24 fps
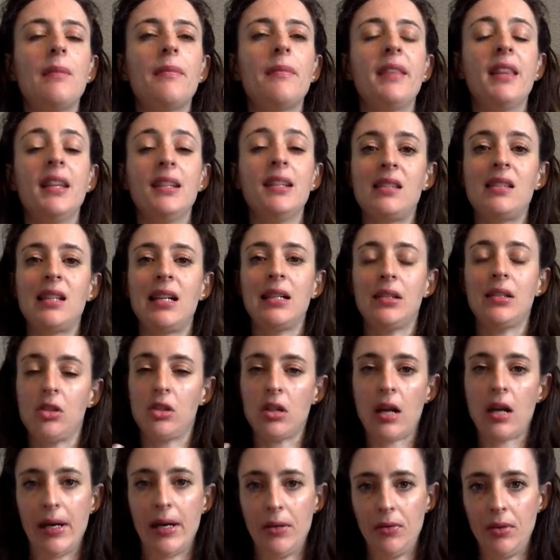things like
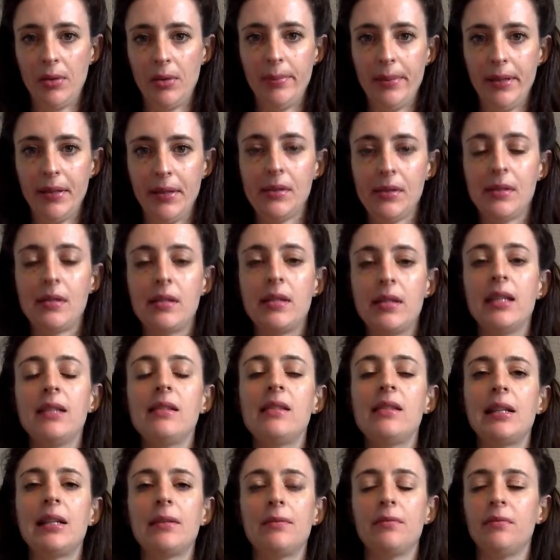child abuse,
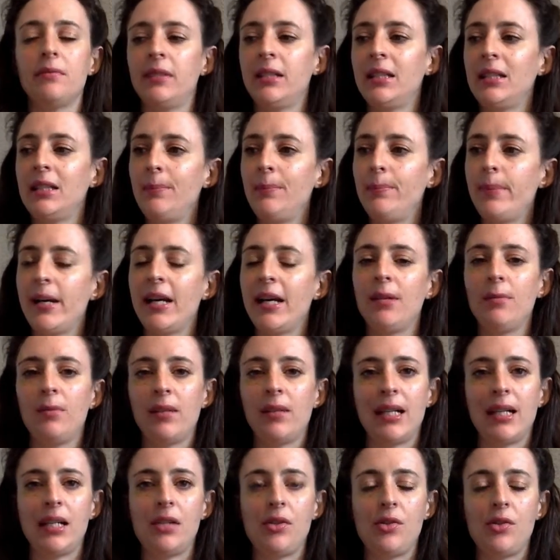things like really bad
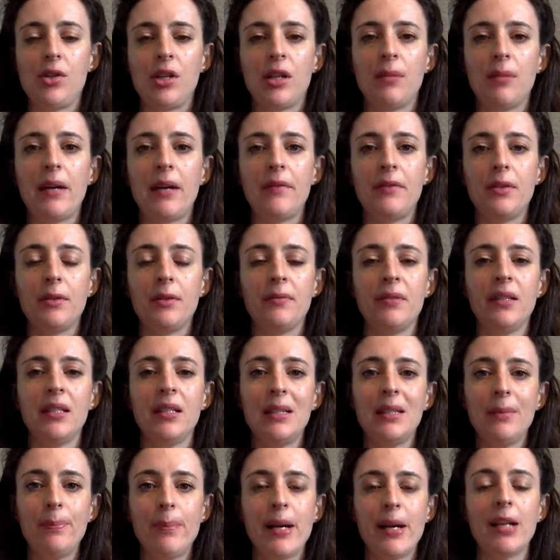relationship after
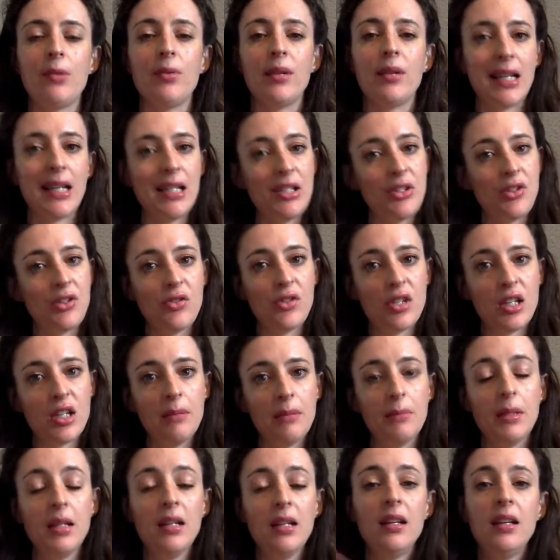really bad relationship,